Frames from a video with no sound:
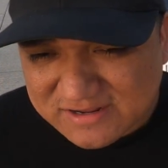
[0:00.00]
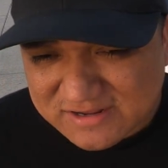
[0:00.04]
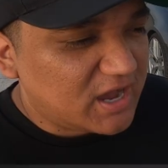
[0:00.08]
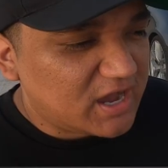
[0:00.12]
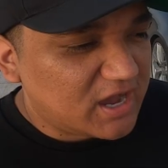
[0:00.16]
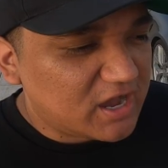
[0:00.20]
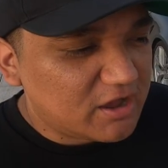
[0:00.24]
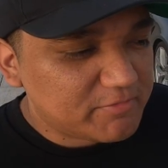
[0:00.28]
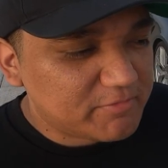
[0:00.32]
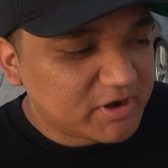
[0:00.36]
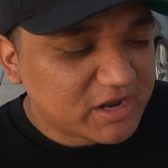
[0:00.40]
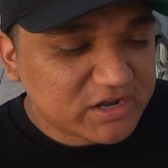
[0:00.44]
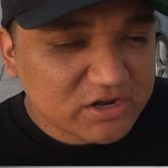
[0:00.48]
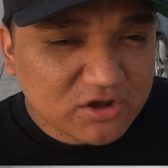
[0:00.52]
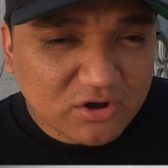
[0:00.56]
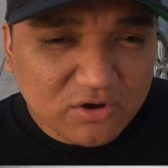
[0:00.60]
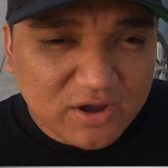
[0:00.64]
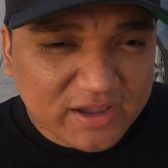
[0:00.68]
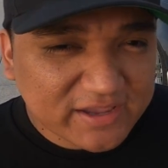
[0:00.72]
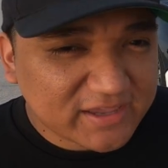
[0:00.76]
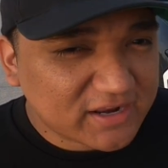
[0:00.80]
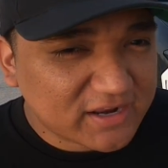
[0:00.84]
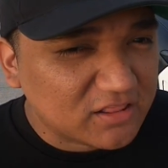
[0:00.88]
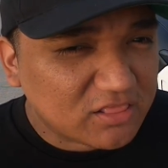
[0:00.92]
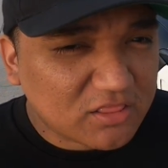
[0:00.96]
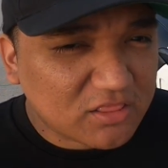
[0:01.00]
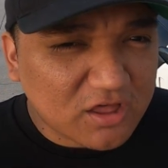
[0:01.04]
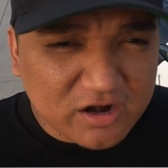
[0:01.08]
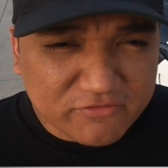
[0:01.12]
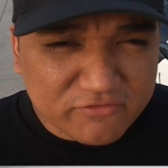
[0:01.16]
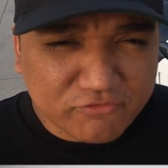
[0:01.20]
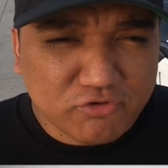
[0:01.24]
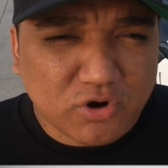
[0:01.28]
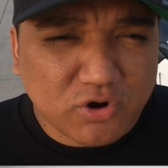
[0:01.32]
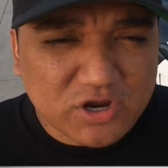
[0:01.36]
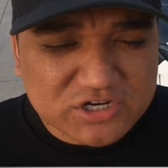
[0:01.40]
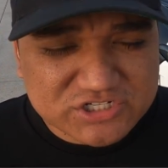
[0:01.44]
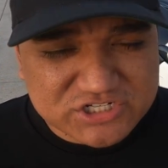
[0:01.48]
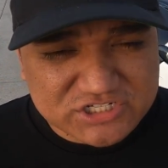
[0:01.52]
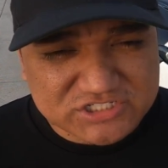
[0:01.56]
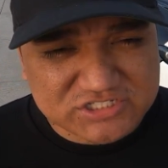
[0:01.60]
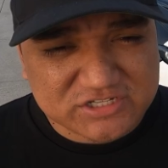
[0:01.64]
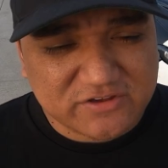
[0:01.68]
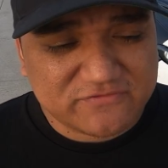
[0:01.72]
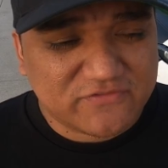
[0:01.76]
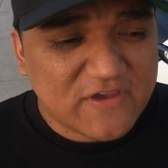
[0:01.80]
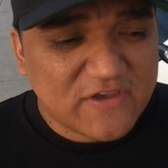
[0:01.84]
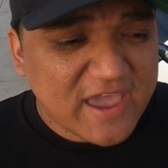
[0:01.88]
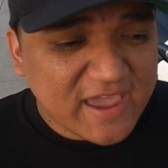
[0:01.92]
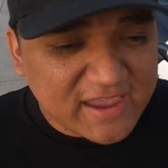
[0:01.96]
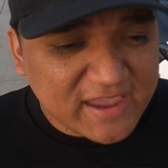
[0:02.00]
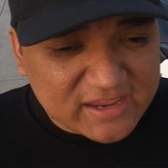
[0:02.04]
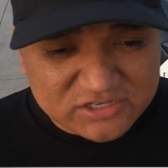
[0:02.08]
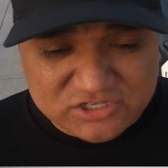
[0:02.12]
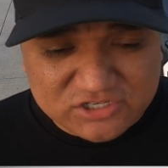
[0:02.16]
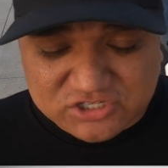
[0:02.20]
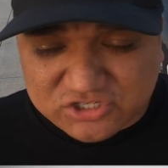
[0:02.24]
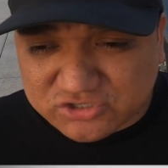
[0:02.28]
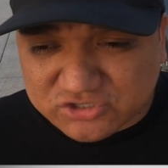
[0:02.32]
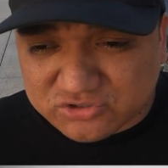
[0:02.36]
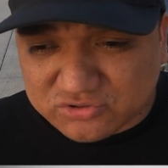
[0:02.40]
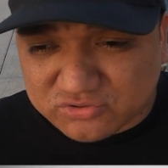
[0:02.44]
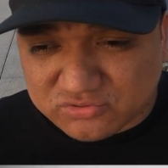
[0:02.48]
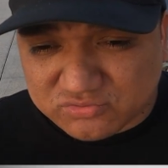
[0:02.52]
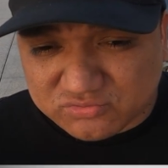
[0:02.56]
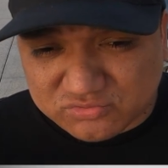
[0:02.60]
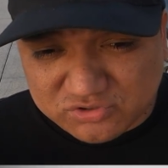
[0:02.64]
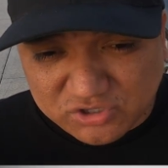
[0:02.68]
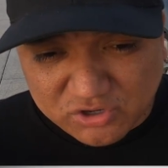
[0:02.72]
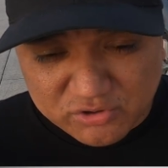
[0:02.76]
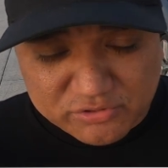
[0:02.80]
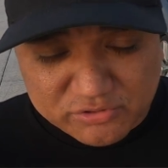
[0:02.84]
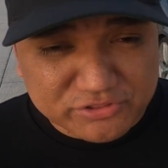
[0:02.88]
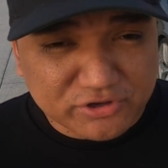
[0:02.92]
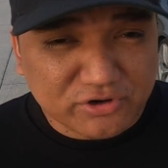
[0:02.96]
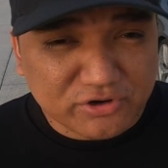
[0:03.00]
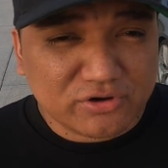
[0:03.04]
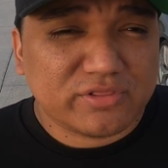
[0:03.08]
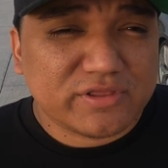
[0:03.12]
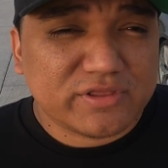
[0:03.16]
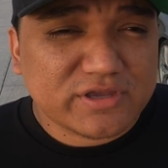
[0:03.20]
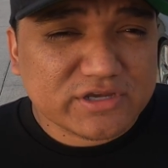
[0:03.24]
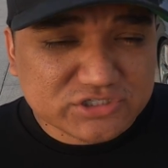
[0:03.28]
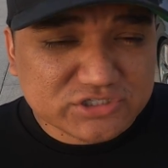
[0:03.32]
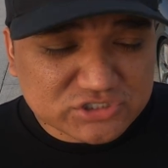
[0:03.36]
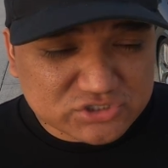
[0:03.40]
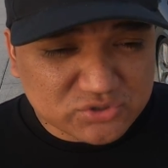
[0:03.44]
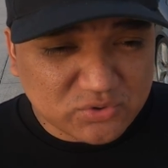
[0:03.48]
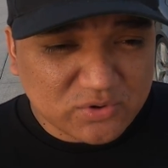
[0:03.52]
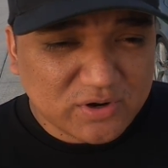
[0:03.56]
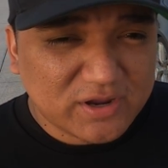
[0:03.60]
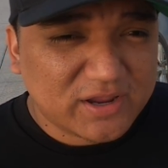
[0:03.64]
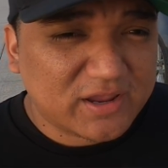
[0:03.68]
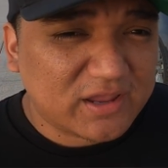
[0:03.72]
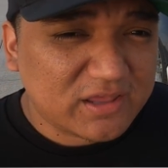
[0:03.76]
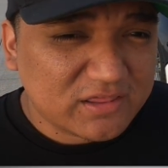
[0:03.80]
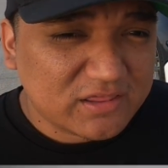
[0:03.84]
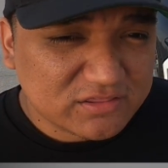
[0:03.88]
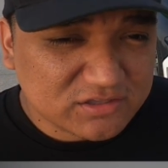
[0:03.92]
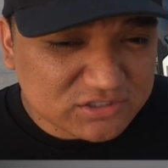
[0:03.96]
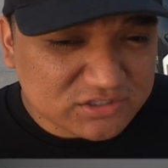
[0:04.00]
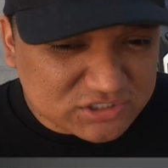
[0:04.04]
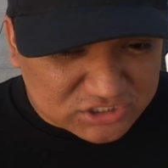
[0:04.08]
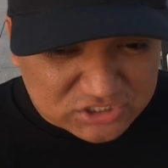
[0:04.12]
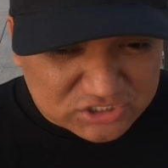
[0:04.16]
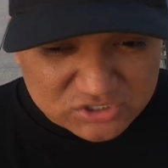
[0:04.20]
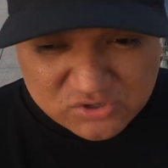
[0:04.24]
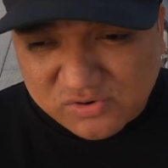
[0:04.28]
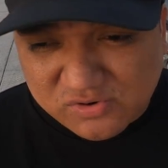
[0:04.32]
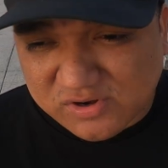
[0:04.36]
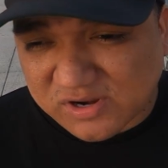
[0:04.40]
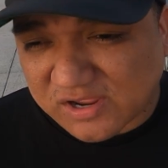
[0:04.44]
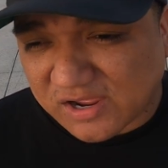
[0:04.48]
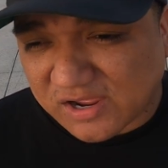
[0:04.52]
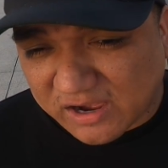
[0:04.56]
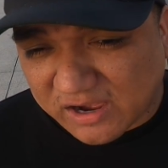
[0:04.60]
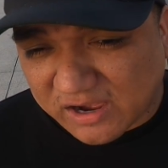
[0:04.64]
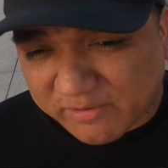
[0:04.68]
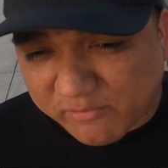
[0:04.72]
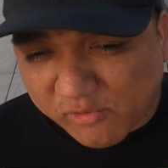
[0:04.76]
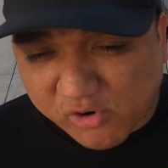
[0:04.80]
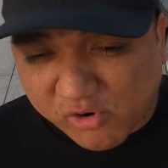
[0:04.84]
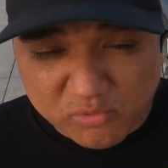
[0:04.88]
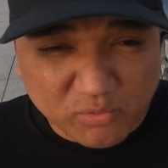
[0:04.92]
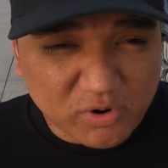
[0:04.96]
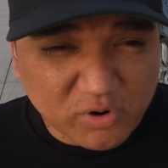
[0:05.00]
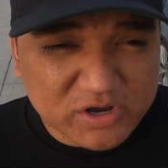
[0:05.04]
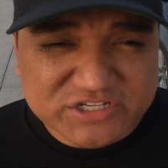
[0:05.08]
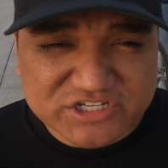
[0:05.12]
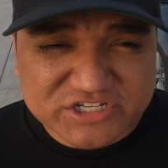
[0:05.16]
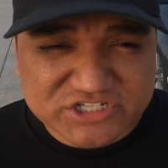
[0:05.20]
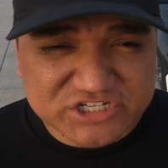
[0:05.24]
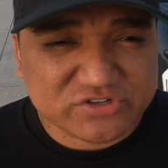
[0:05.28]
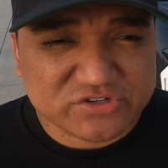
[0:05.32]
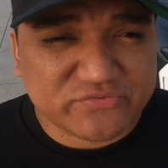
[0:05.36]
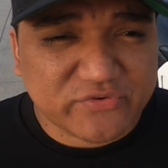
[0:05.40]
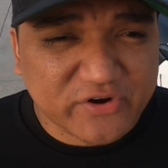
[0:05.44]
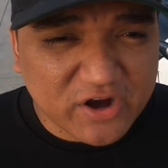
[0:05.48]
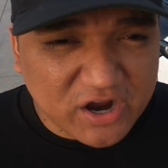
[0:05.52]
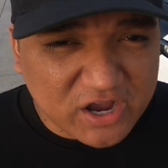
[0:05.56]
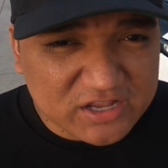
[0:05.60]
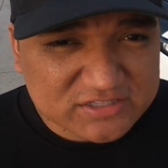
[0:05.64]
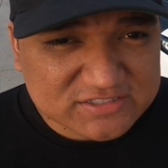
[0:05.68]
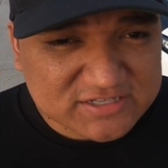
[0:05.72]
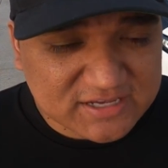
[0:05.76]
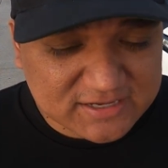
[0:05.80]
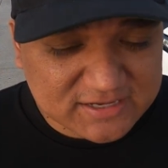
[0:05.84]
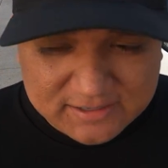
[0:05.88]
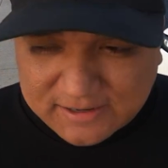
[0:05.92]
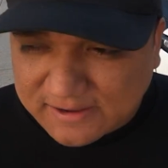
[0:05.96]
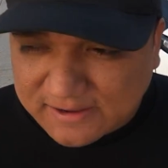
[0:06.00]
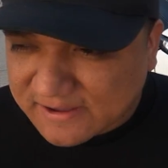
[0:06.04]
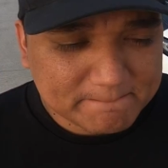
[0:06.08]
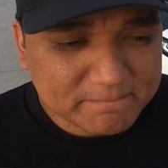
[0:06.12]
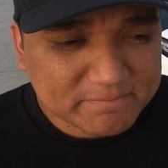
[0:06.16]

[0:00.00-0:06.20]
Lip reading: And I know I get a lot of questions of, hey, do you thoroughly enjoy the tune, or was it just for content?